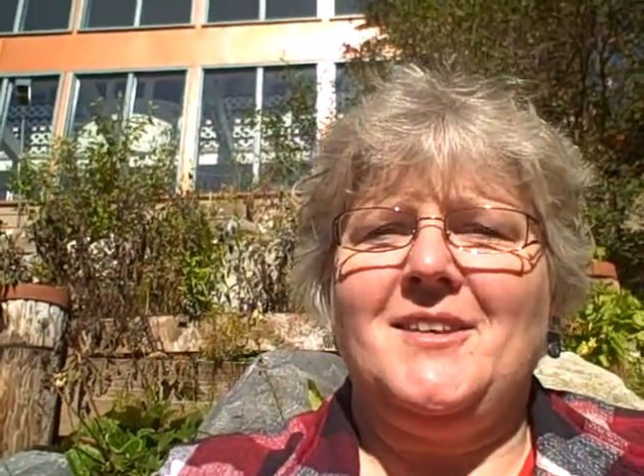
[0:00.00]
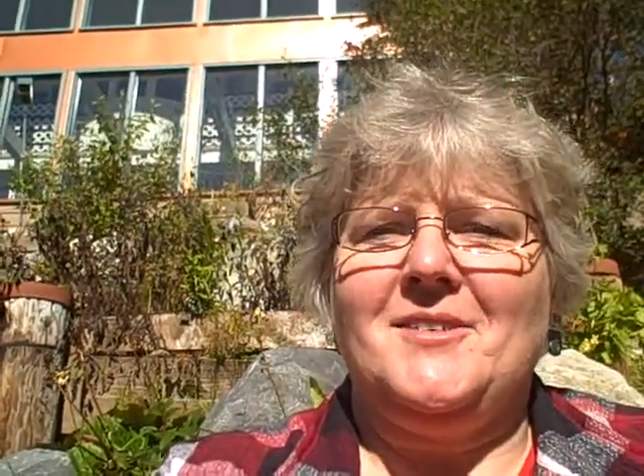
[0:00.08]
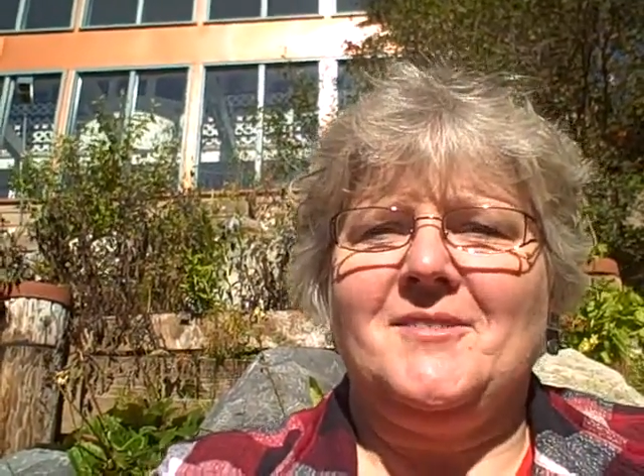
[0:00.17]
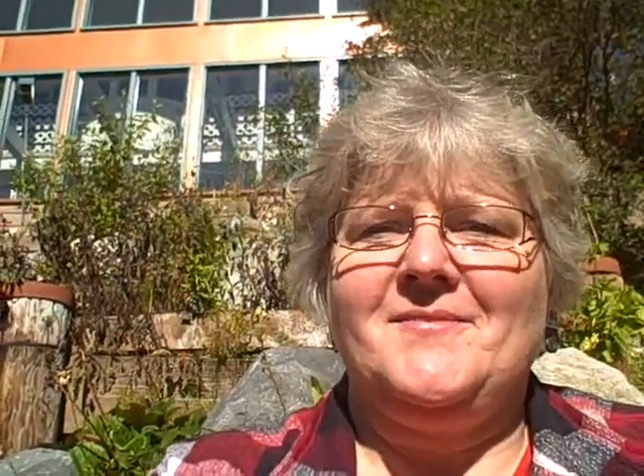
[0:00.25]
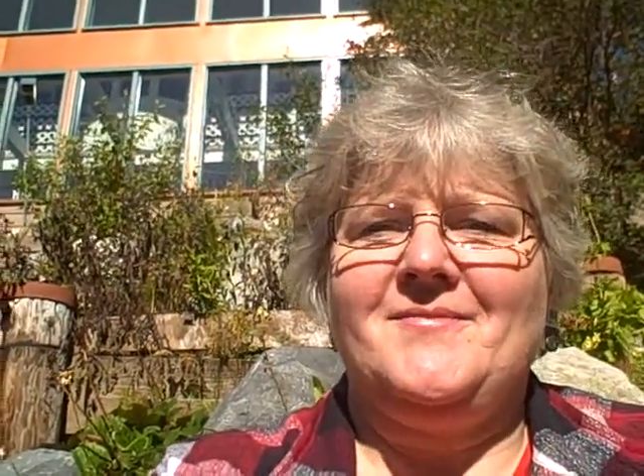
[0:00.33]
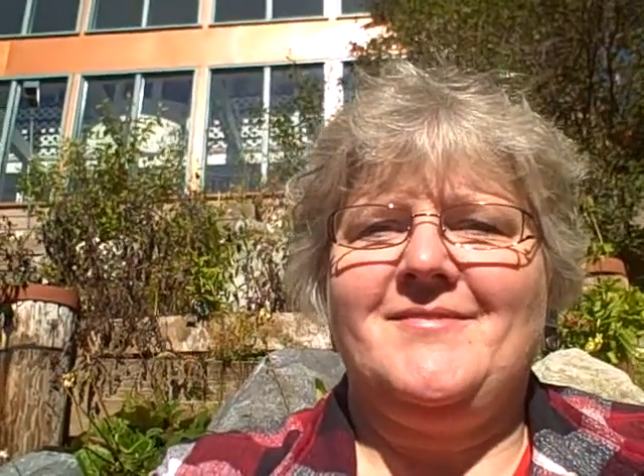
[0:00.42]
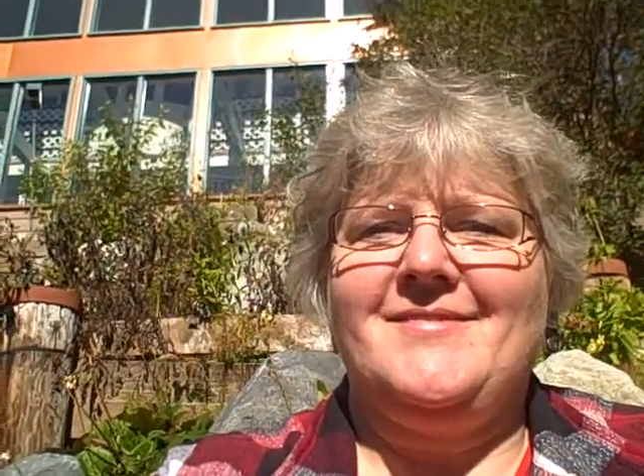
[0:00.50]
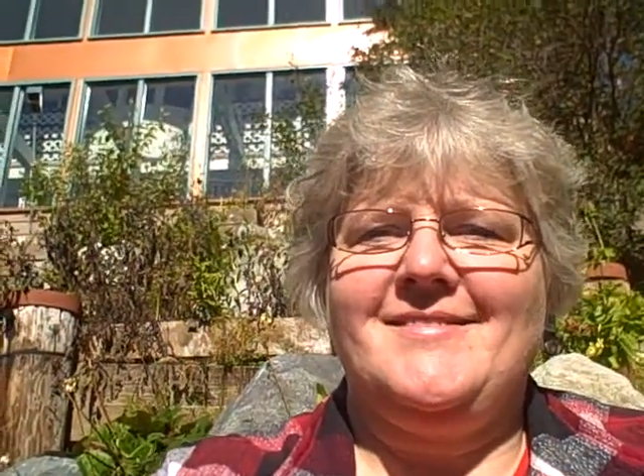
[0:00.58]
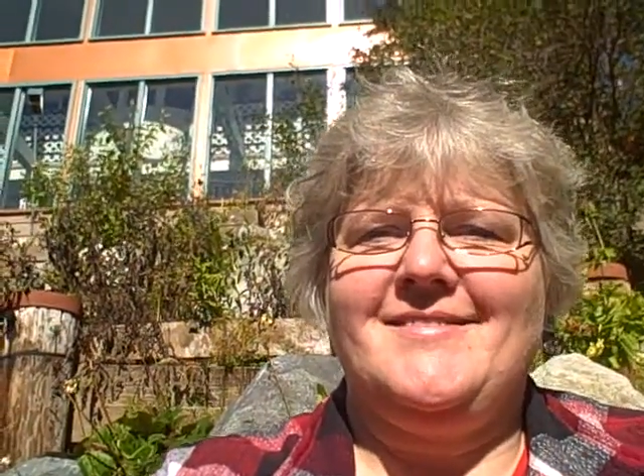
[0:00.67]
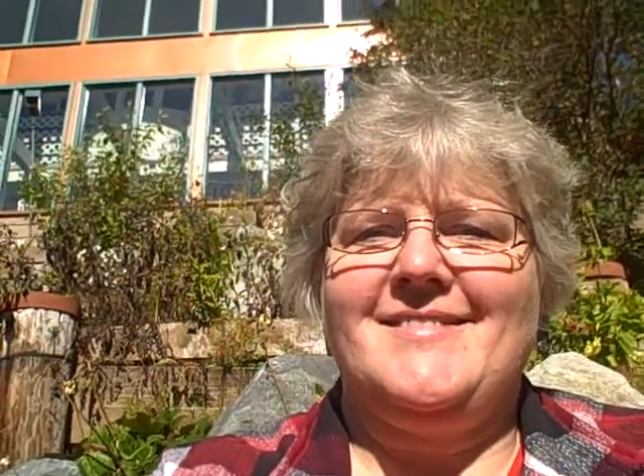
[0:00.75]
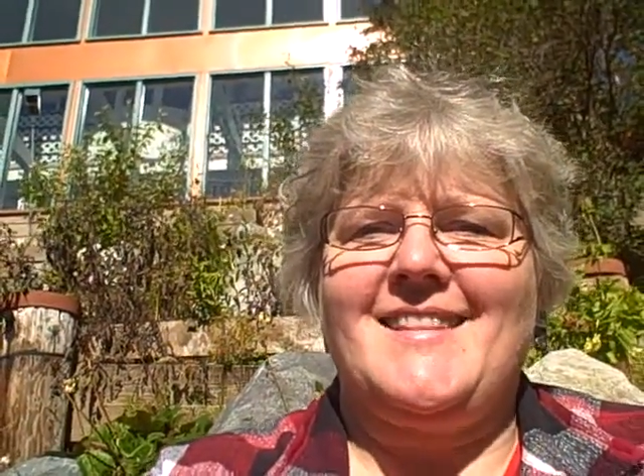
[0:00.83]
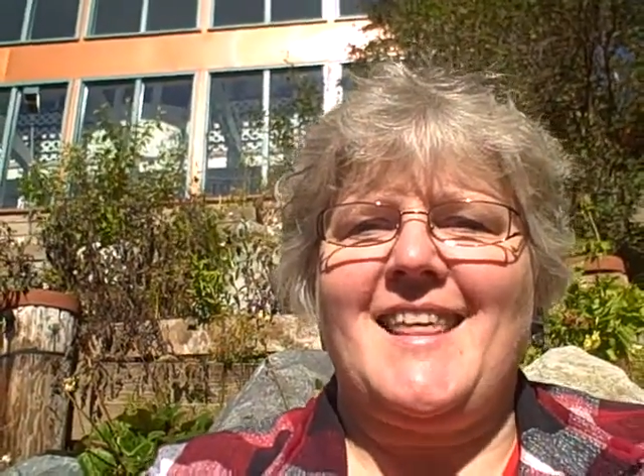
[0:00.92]
you.
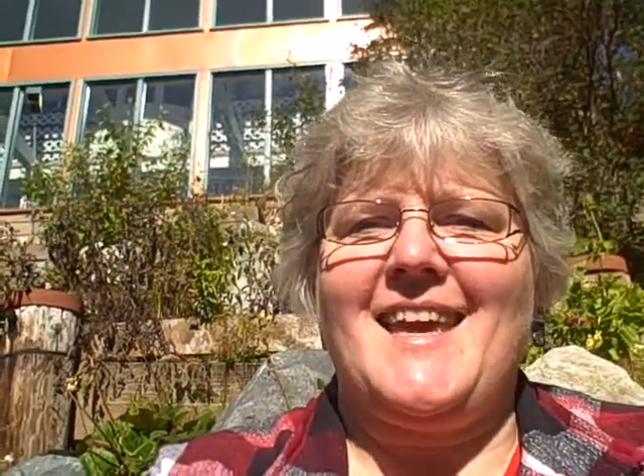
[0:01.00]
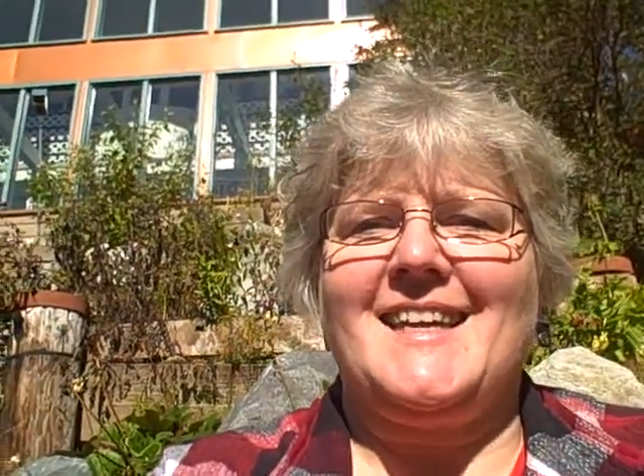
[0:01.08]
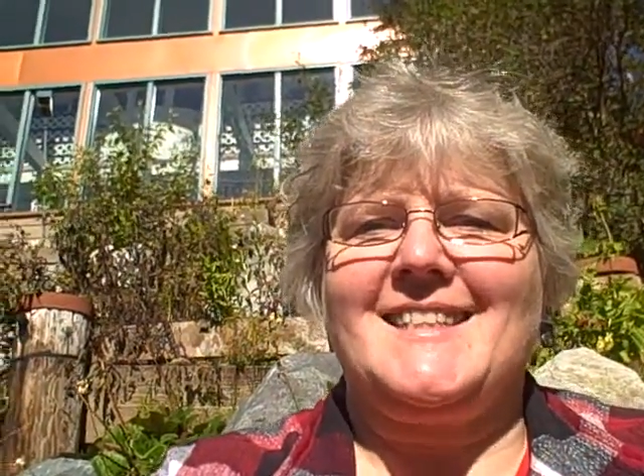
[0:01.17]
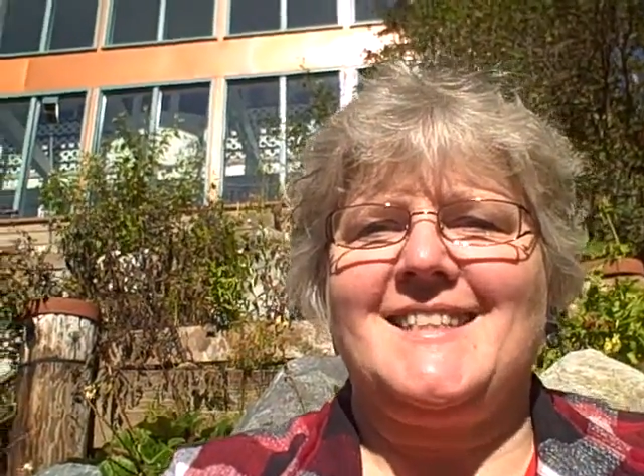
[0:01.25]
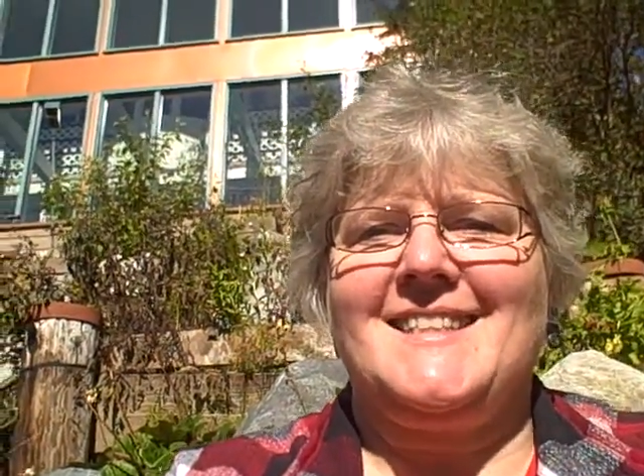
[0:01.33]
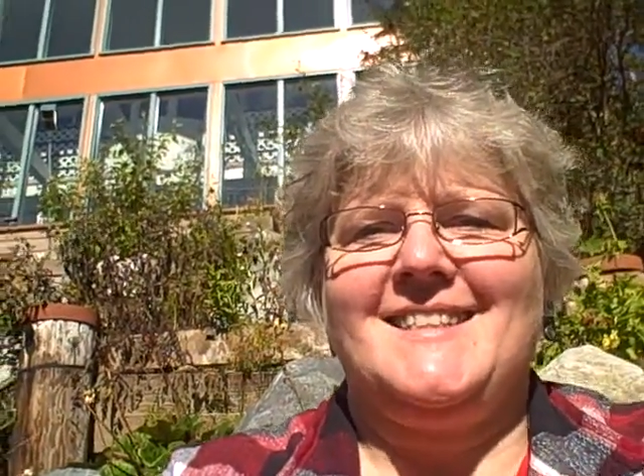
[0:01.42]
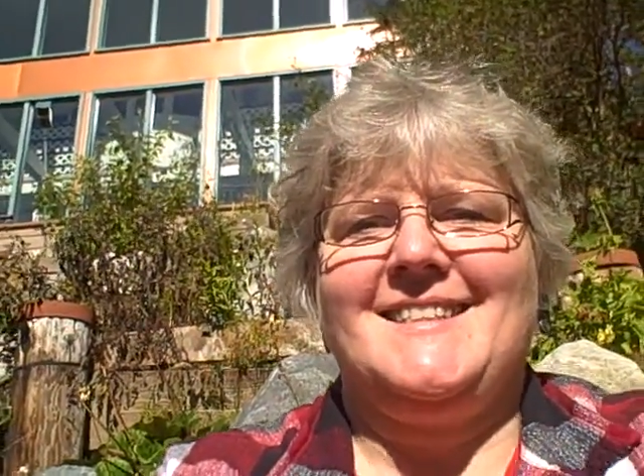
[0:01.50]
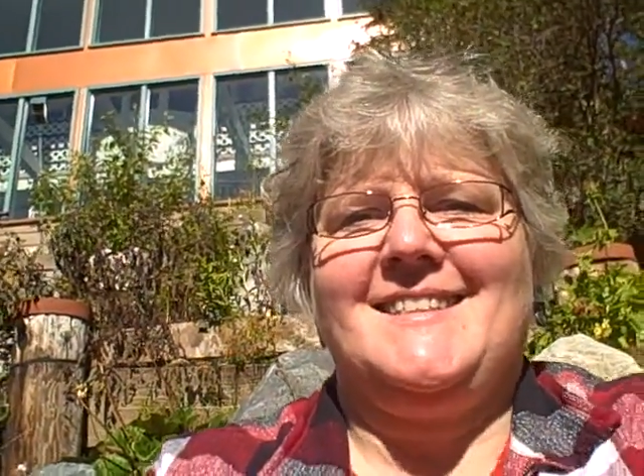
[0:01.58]
Thanks.